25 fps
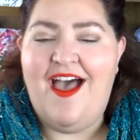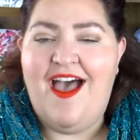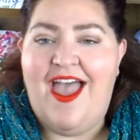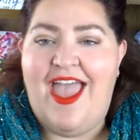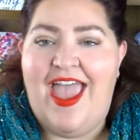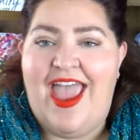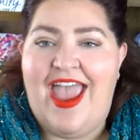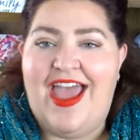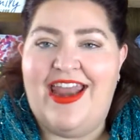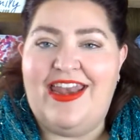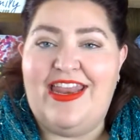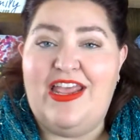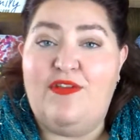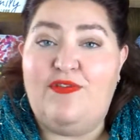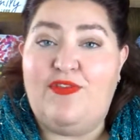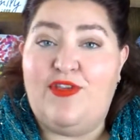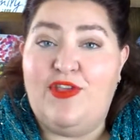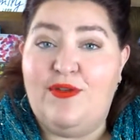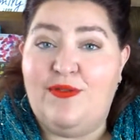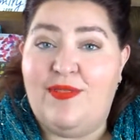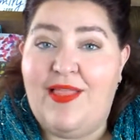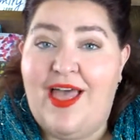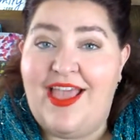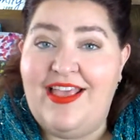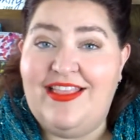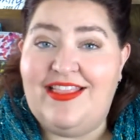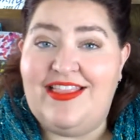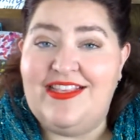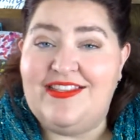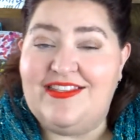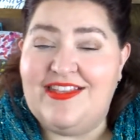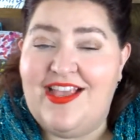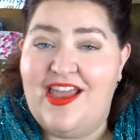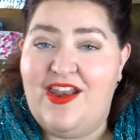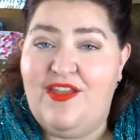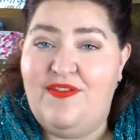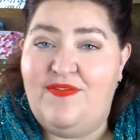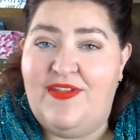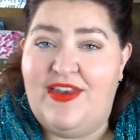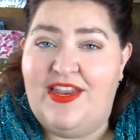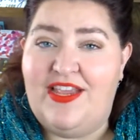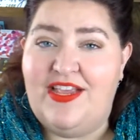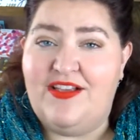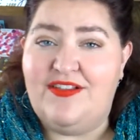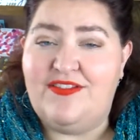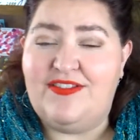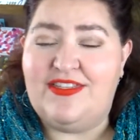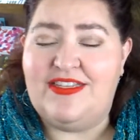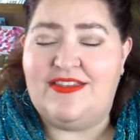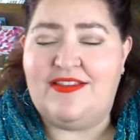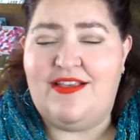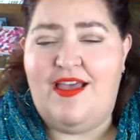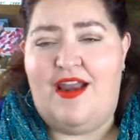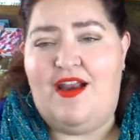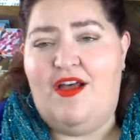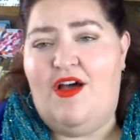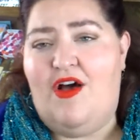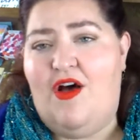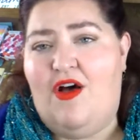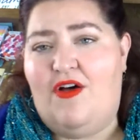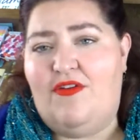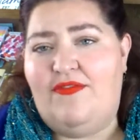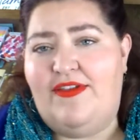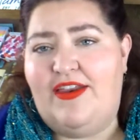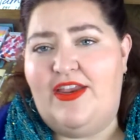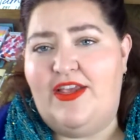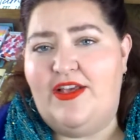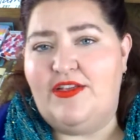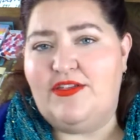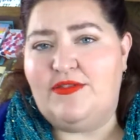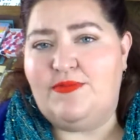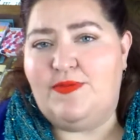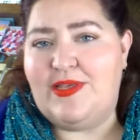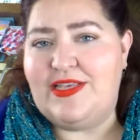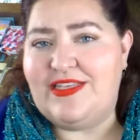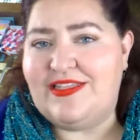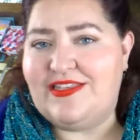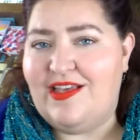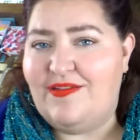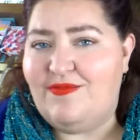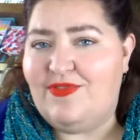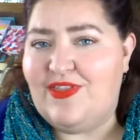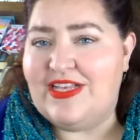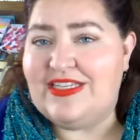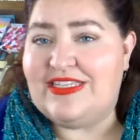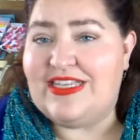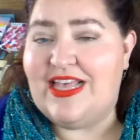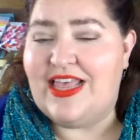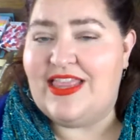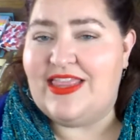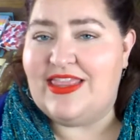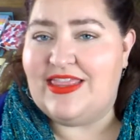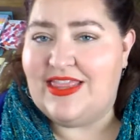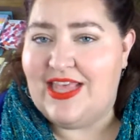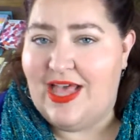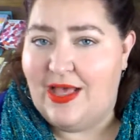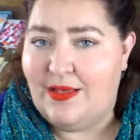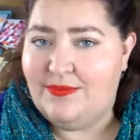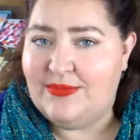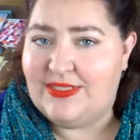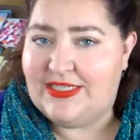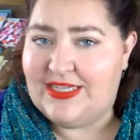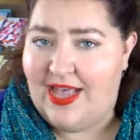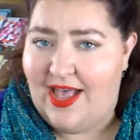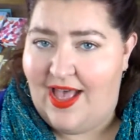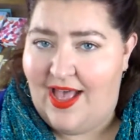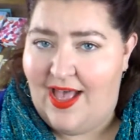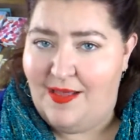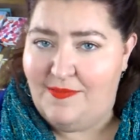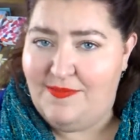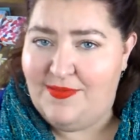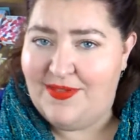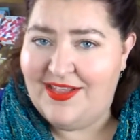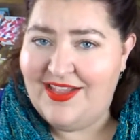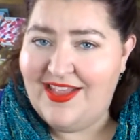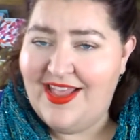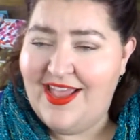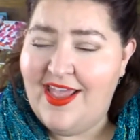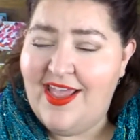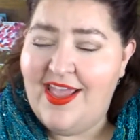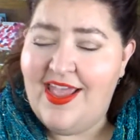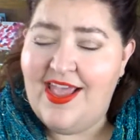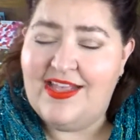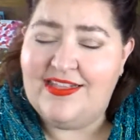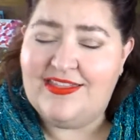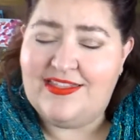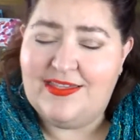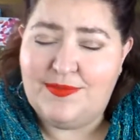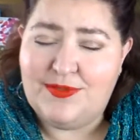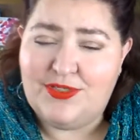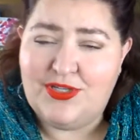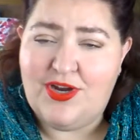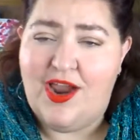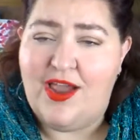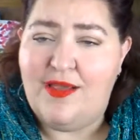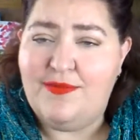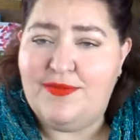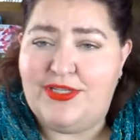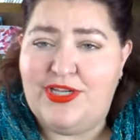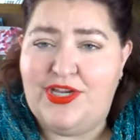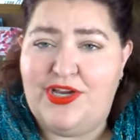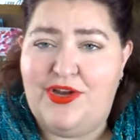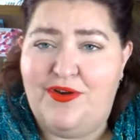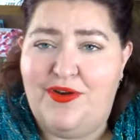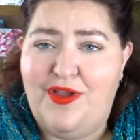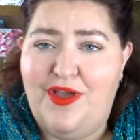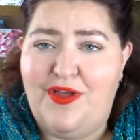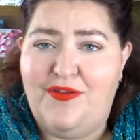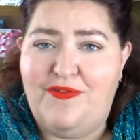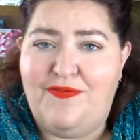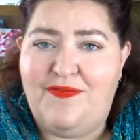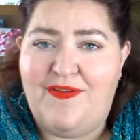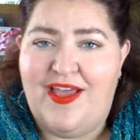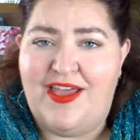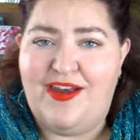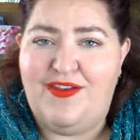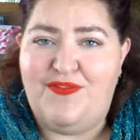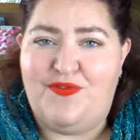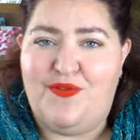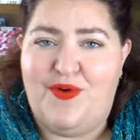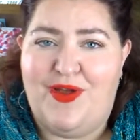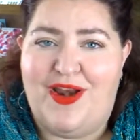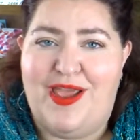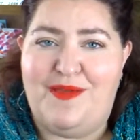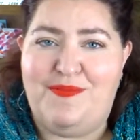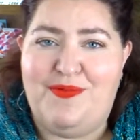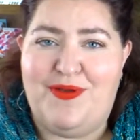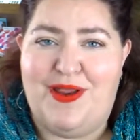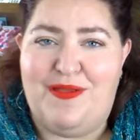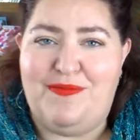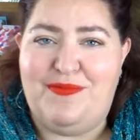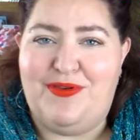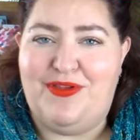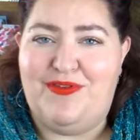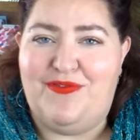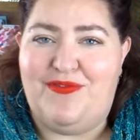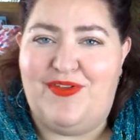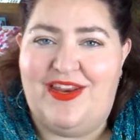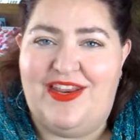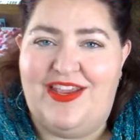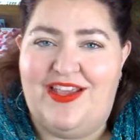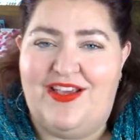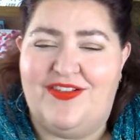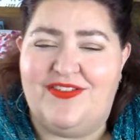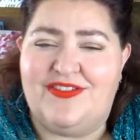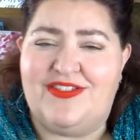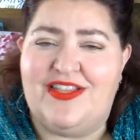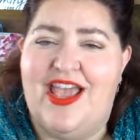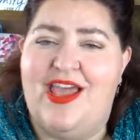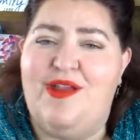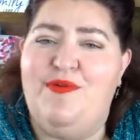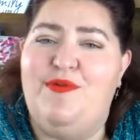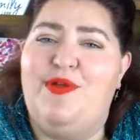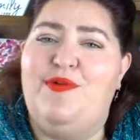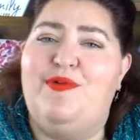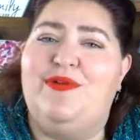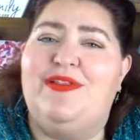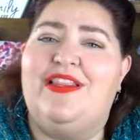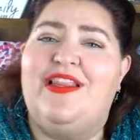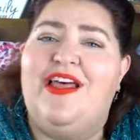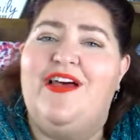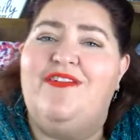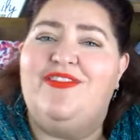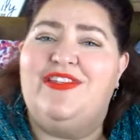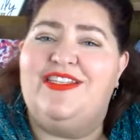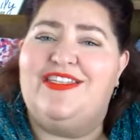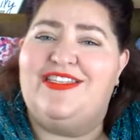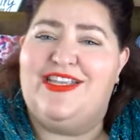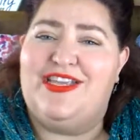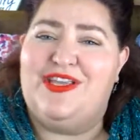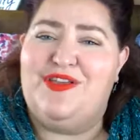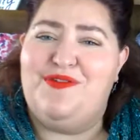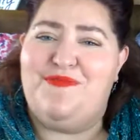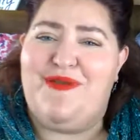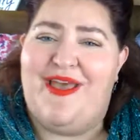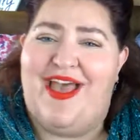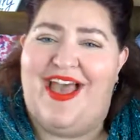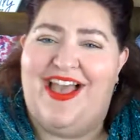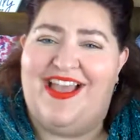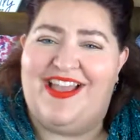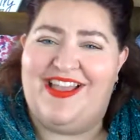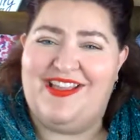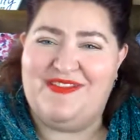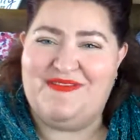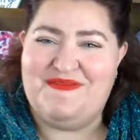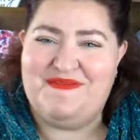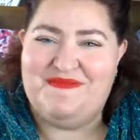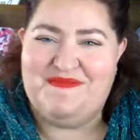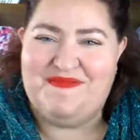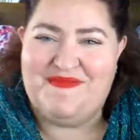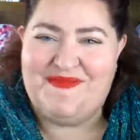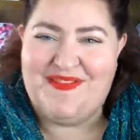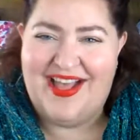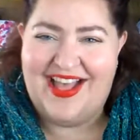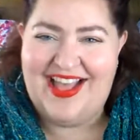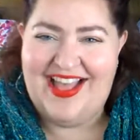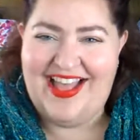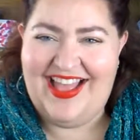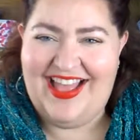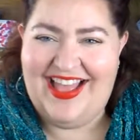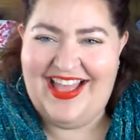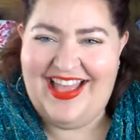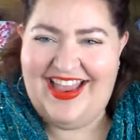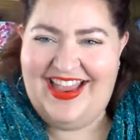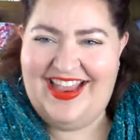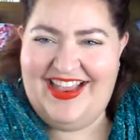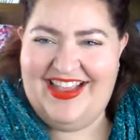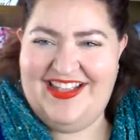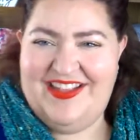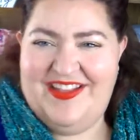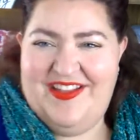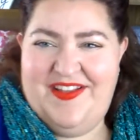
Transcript: And if you like these kind of videos, these kind of haul videos, please give this a thumbs up and subscribe so you're notified of when I put up new videos. And we would love to see you back. Bye.